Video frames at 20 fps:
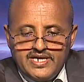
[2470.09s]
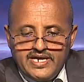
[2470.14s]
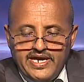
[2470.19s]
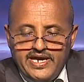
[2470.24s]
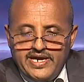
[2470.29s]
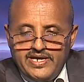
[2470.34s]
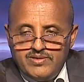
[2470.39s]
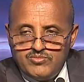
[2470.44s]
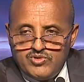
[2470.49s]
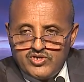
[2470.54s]

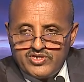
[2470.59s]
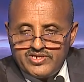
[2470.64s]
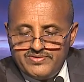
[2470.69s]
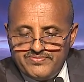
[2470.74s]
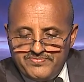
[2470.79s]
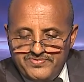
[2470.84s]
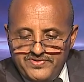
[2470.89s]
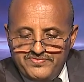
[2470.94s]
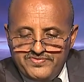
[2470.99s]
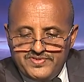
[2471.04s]
and more than
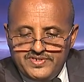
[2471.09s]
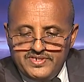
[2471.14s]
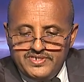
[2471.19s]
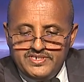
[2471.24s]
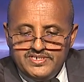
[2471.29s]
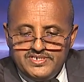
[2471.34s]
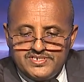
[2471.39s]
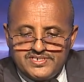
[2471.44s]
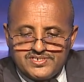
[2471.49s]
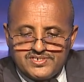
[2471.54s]
50
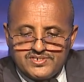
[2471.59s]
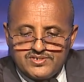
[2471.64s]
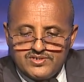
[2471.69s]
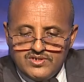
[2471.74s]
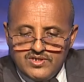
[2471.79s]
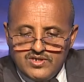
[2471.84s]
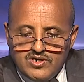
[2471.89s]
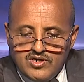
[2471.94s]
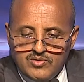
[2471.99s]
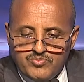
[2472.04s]
years
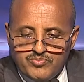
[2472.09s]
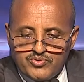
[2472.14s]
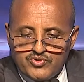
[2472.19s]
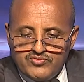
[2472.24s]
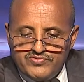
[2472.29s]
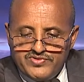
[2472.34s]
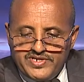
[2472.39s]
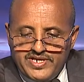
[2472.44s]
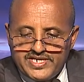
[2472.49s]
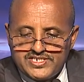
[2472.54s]
of
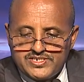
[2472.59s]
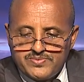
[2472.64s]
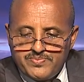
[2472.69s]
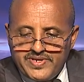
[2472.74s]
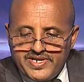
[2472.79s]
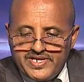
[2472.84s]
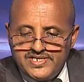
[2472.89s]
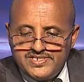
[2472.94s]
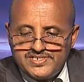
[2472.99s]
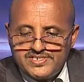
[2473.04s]
proven
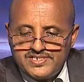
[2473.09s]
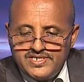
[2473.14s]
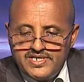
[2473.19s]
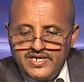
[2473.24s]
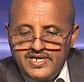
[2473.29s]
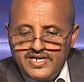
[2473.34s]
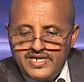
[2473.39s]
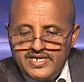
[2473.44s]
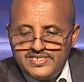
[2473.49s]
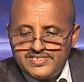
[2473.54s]
experience
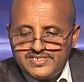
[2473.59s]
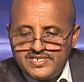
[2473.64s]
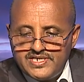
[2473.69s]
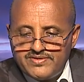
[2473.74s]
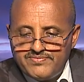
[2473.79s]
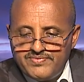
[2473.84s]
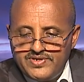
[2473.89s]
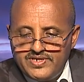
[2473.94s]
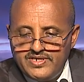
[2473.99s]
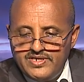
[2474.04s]
in
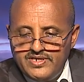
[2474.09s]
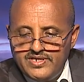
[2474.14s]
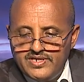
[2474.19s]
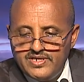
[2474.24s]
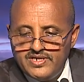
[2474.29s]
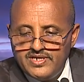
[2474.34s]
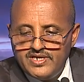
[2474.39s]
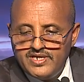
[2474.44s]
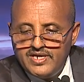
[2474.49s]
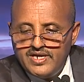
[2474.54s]
serving
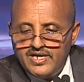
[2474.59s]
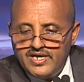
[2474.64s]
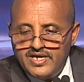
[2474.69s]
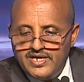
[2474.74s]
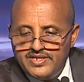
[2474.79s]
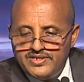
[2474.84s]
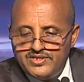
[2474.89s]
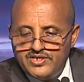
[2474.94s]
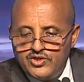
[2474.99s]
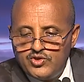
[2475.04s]

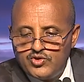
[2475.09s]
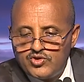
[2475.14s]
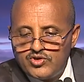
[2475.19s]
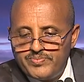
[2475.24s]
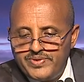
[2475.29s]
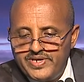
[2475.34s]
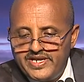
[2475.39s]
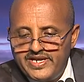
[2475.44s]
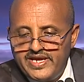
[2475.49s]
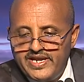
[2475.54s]
the
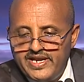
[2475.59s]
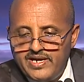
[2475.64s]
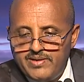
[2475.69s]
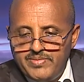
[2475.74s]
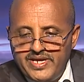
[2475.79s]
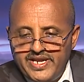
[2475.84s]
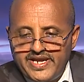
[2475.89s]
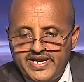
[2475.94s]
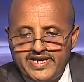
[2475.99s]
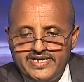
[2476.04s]
European and
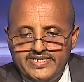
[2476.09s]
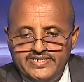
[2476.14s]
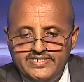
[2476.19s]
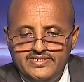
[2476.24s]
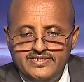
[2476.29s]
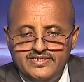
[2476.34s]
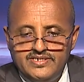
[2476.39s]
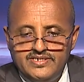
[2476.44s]
American